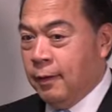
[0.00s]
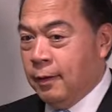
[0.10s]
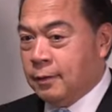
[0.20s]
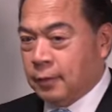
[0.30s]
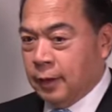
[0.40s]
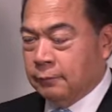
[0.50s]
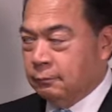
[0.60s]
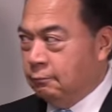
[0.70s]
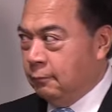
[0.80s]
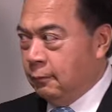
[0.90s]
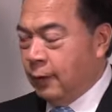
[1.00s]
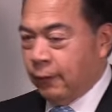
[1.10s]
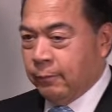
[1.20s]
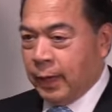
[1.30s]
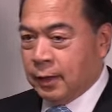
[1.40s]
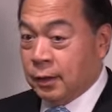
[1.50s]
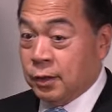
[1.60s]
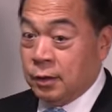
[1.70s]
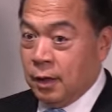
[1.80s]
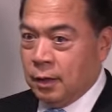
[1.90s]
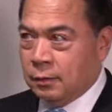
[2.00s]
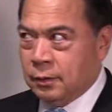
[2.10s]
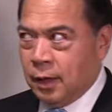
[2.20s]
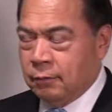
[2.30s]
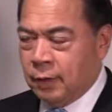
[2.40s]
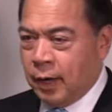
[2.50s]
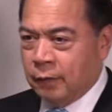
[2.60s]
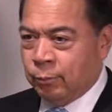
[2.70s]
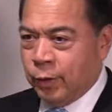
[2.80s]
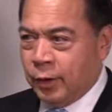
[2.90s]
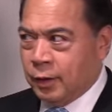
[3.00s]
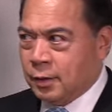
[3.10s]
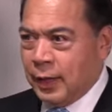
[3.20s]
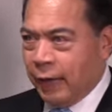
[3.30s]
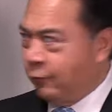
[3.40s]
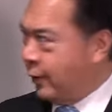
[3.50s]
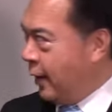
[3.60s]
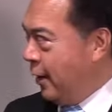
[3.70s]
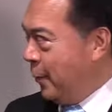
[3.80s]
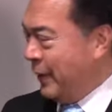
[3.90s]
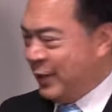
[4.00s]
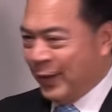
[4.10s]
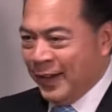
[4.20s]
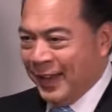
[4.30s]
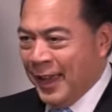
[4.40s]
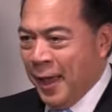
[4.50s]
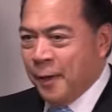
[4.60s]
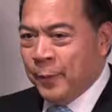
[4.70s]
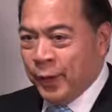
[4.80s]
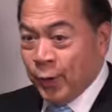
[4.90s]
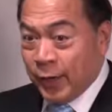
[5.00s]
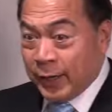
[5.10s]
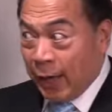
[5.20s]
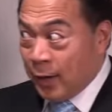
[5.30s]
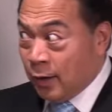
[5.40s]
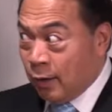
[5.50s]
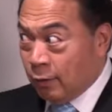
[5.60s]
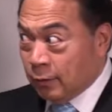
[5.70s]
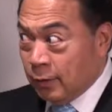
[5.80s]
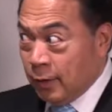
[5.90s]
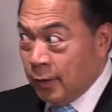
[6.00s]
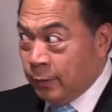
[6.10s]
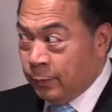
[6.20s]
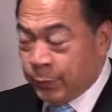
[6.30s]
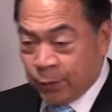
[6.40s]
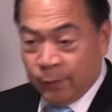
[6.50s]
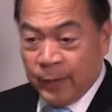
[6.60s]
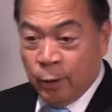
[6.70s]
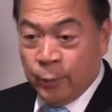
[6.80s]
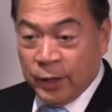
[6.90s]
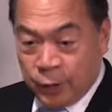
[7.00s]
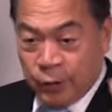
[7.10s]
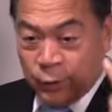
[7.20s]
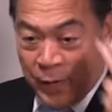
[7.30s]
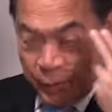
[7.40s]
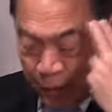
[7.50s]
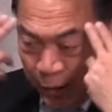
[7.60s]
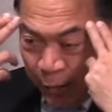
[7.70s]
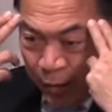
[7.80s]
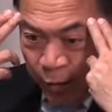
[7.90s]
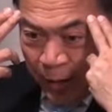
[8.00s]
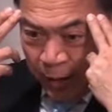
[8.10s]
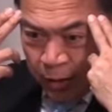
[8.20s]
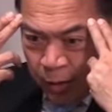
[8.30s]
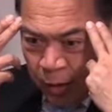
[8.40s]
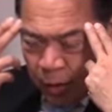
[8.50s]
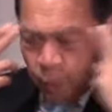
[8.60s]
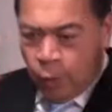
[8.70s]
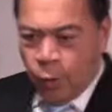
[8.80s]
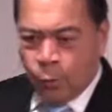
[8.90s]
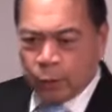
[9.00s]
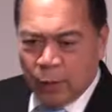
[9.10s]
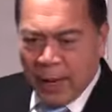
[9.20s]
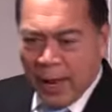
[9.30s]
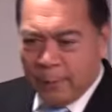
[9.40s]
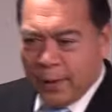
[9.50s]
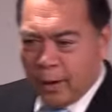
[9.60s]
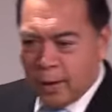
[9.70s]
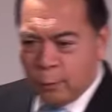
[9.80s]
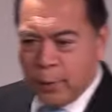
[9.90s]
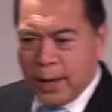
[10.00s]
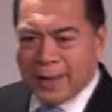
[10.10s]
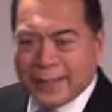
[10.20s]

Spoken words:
So if I make it this year, I have a lot more years left, okay? But you're getting old. So what your question now in your head is, oh, what will happen when I